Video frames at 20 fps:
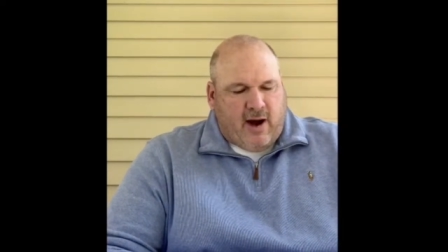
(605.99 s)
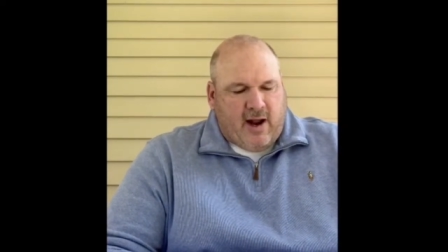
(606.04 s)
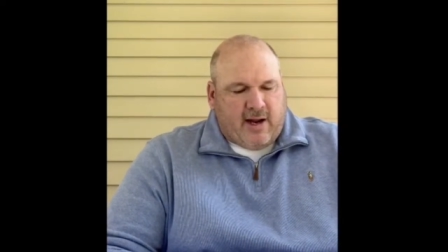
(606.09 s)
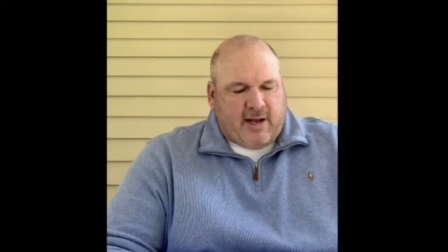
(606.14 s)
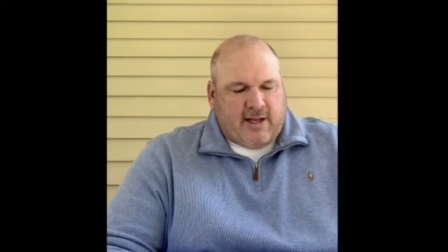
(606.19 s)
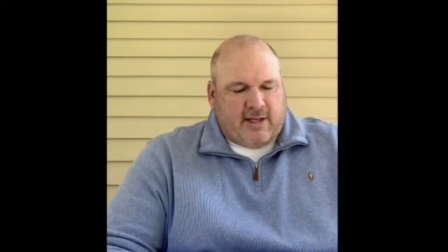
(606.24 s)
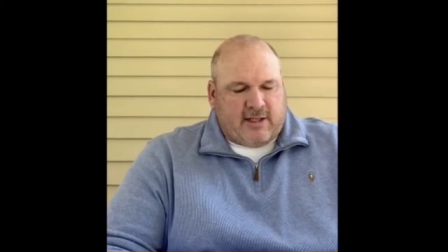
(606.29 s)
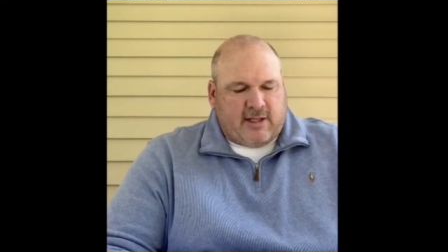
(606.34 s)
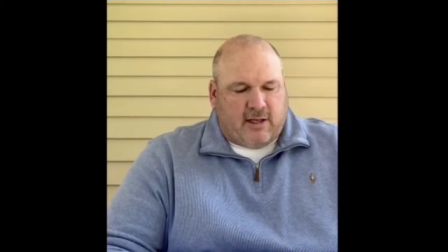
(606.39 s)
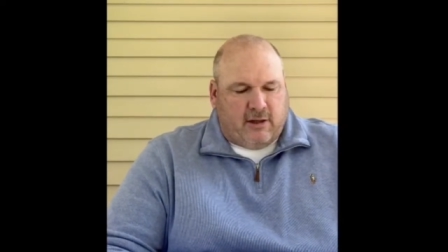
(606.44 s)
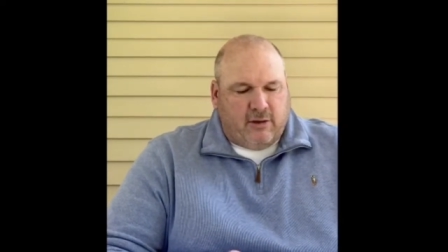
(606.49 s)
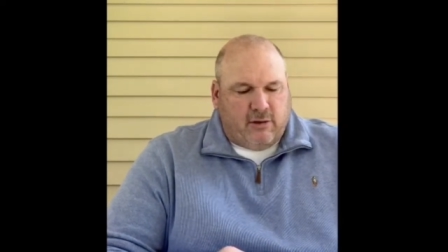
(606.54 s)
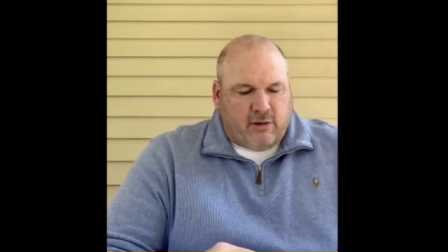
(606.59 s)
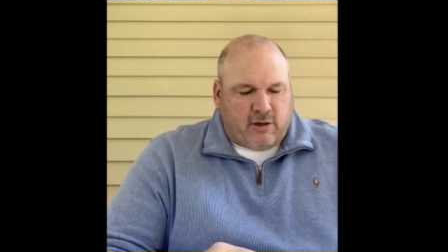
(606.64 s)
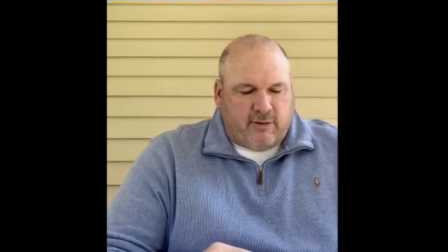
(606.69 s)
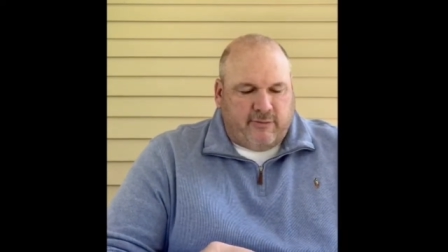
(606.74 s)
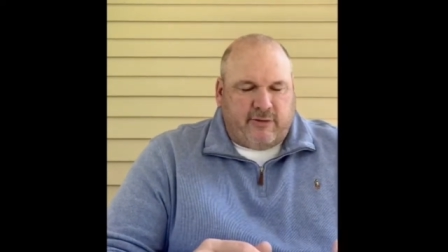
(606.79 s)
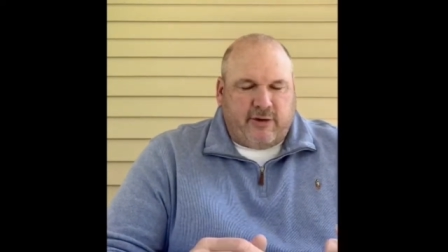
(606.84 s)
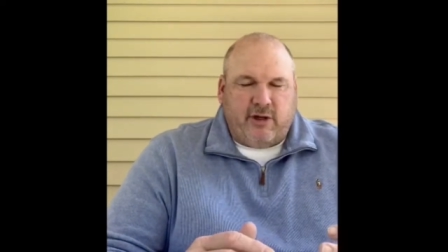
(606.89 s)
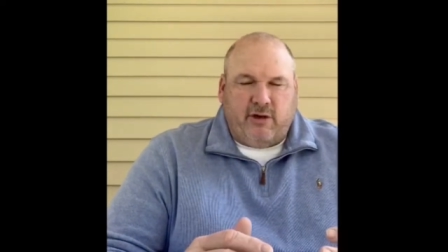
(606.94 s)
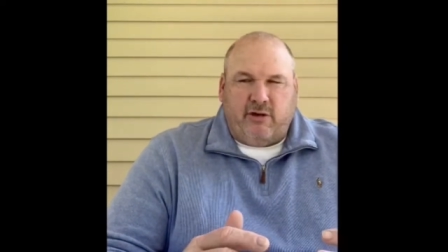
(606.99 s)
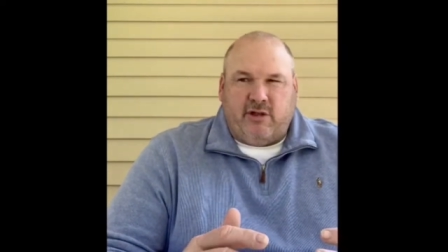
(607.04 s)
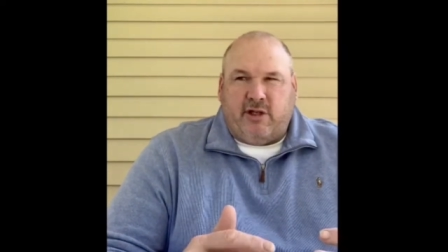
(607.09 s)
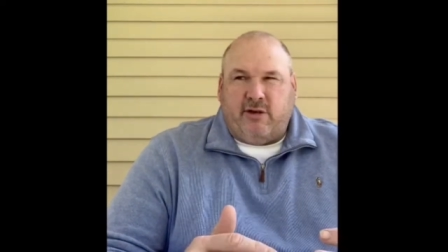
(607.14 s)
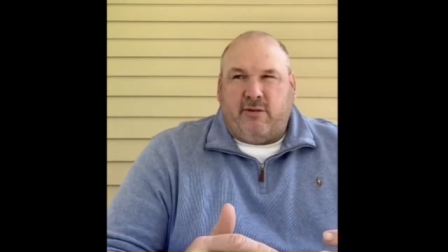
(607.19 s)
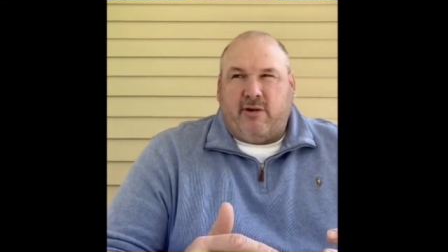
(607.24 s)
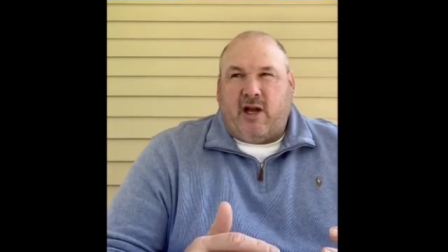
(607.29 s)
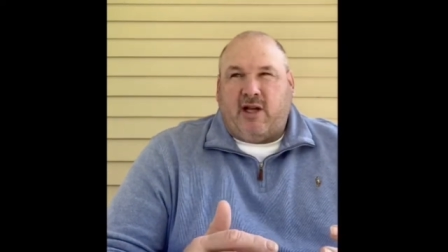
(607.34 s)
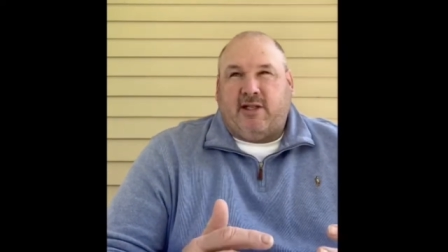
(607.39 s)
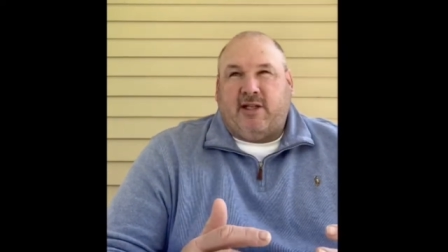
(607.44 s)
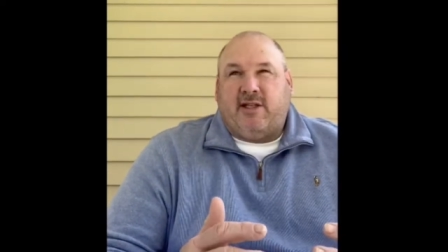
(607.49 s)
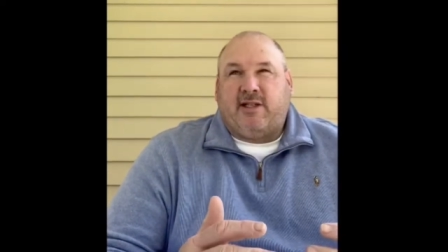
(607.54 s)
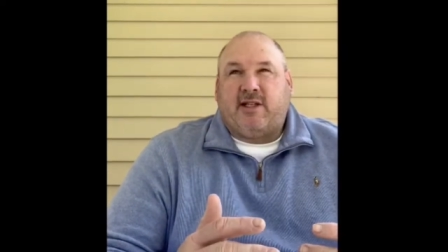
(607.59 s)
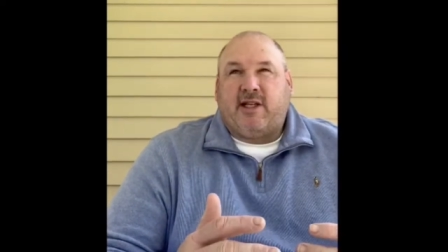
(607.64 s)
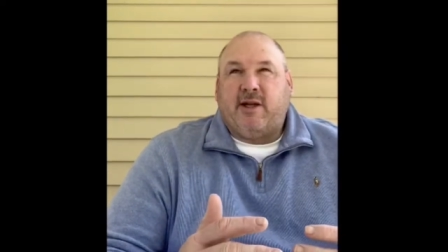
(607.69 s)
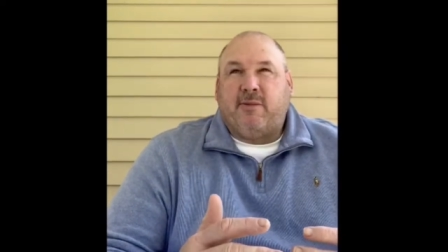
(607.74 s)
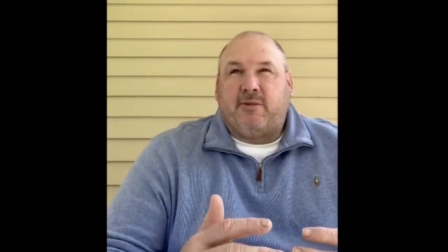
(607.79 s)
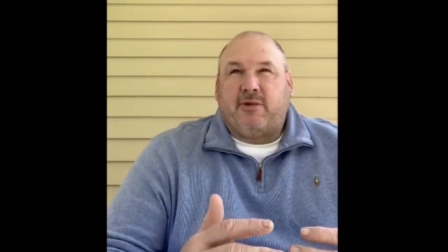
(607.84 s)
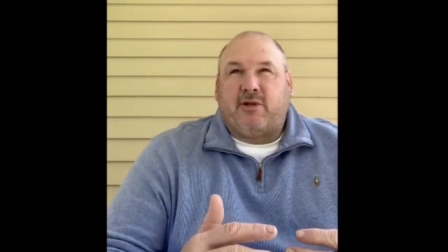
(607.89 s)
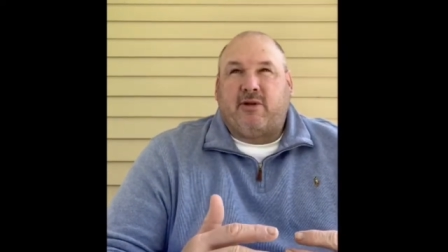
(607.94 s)
gets a little confusing because he
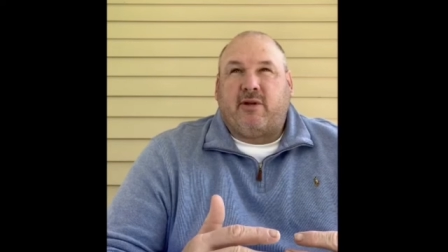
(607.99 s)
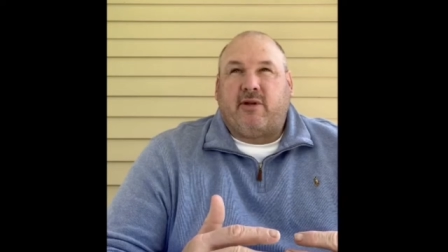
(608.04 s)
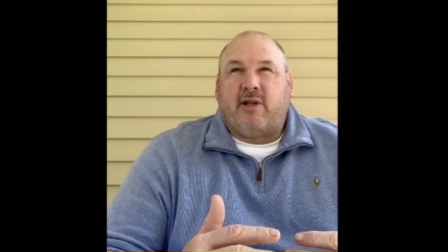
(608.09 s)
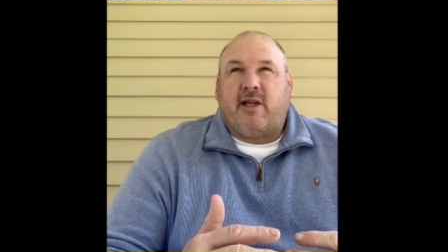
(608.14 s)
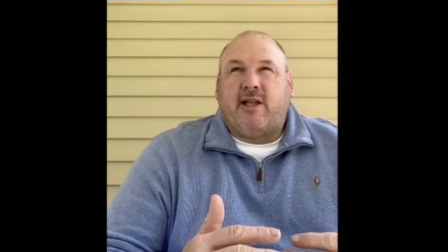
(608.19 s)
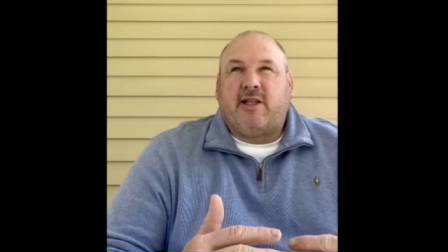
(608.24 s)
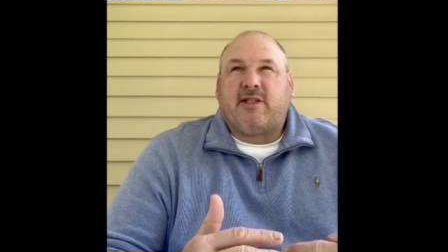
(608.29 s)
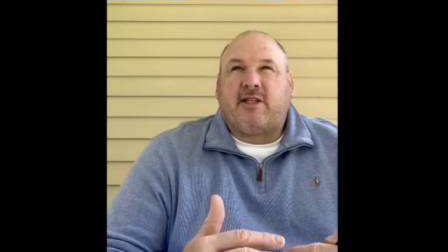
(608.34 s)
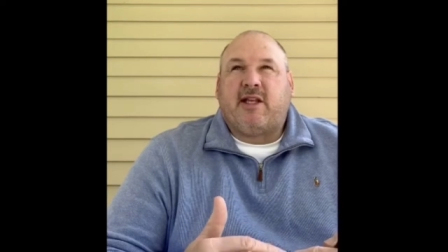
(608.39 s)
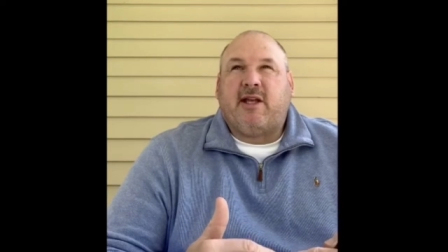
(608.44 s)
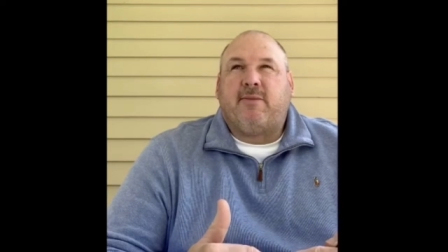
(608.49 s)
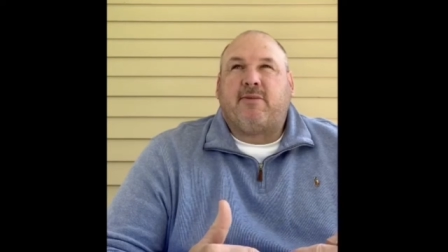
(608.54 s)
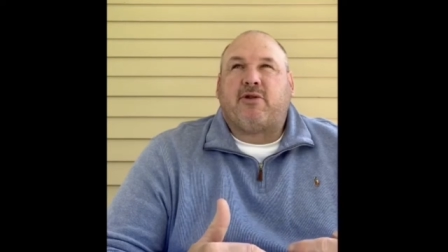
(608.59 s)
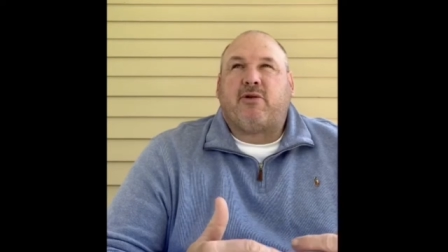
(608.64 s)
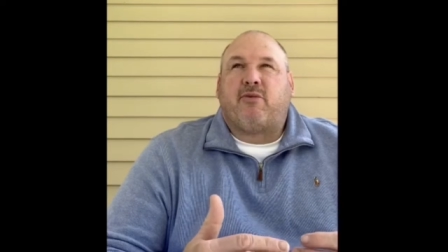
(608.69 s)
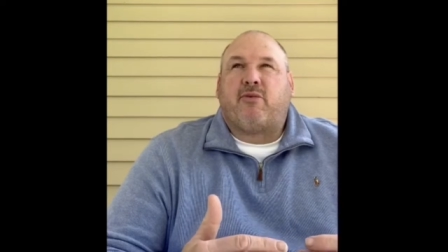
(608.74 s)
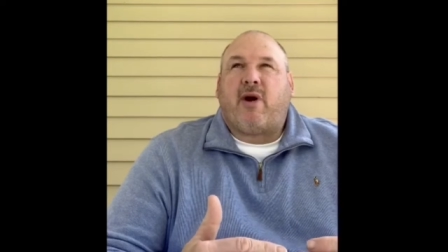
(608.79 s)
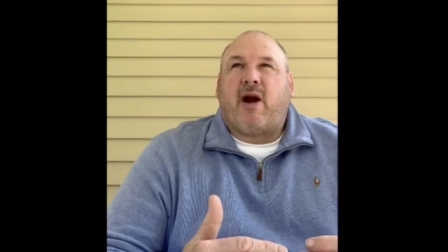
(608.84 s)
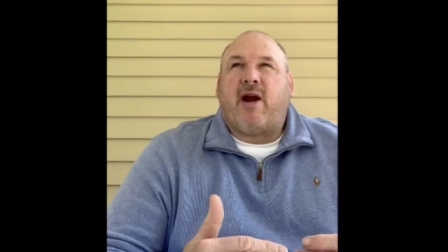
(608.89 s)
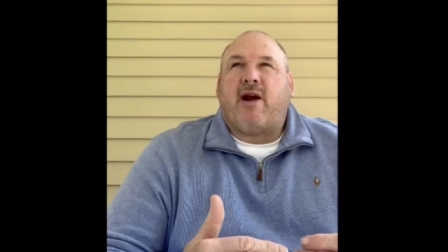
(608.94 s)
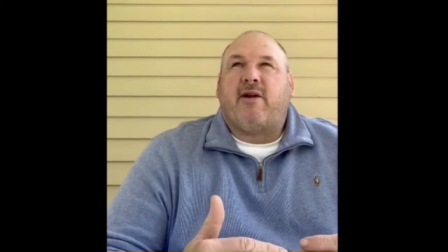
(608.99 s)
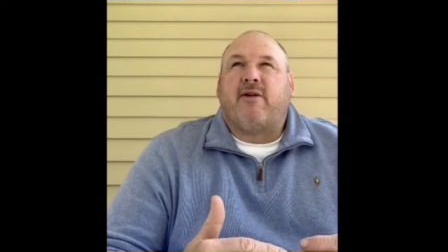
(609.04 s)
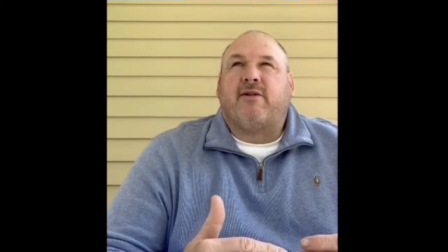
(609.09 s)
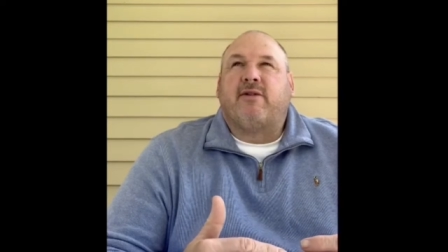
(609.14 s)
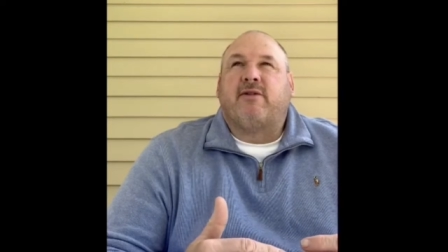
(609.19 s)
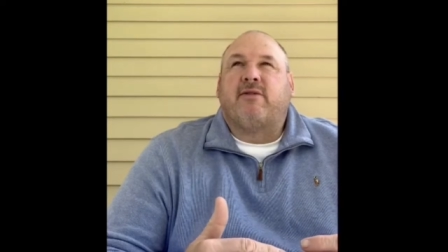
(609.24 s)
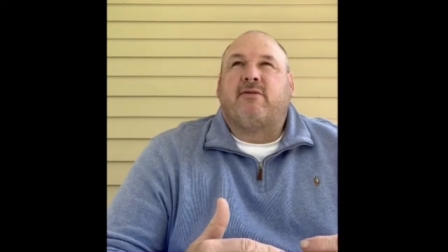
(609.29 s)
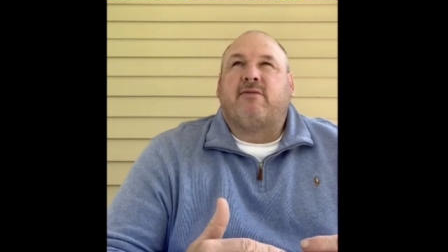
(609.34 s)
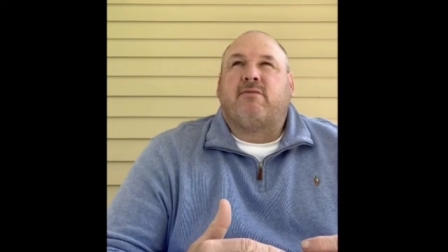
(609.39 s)
skips he skips around,